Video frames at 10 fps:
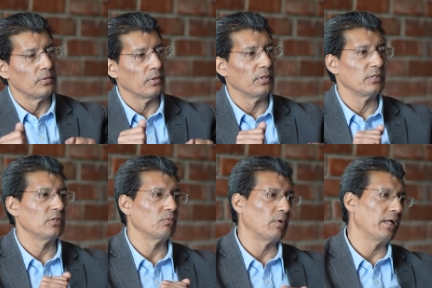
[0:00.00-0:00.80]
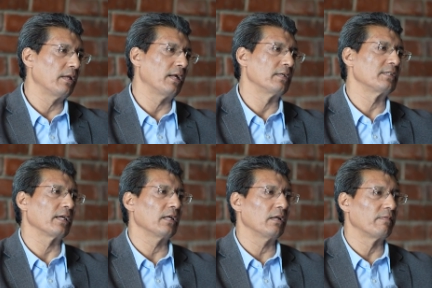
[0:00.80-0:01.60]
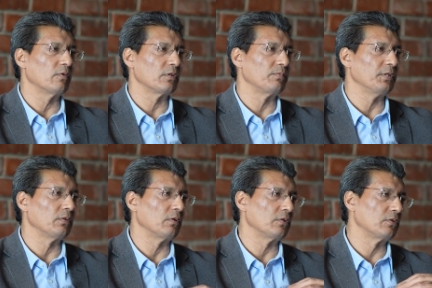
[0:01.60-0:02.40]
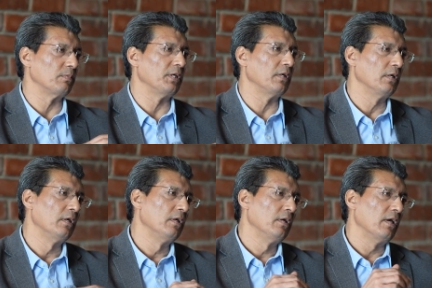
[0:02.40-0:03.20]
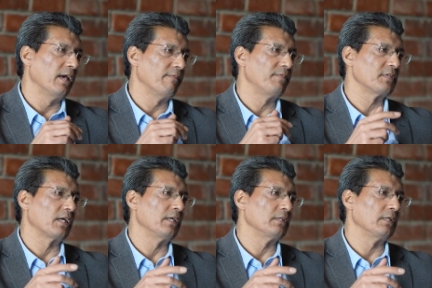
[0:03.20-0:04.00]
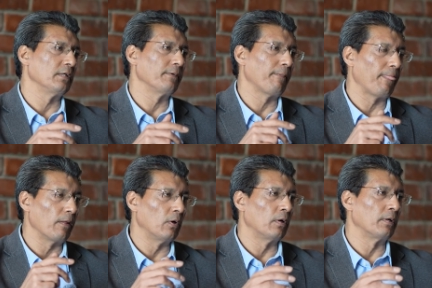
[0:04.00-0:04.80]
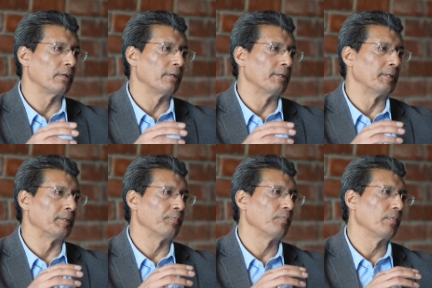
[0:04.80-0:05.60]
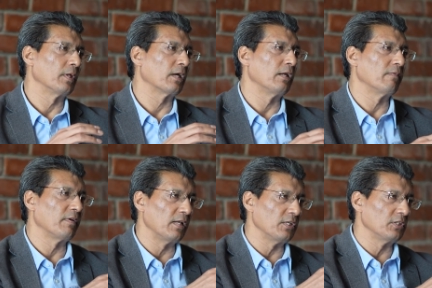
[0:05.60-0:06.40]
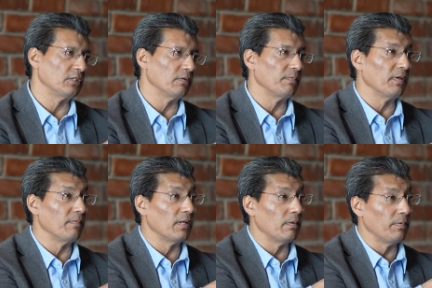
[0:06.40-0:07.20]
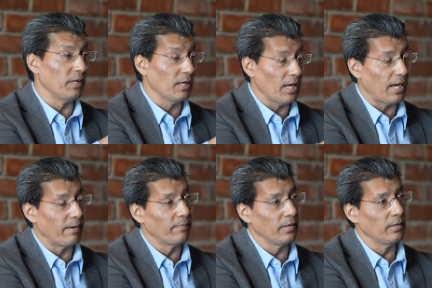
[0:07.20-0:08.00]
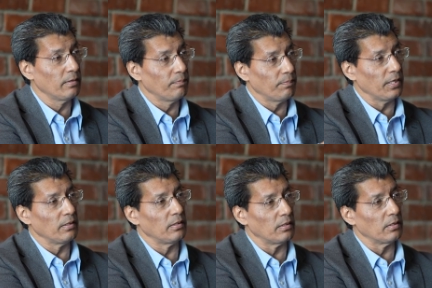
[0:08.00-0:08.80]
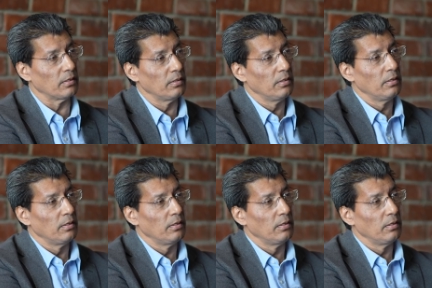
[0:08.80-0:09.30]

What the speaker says: So this is one. And second, of course, we should also be emphasizing on the kind of relationship we will be having with the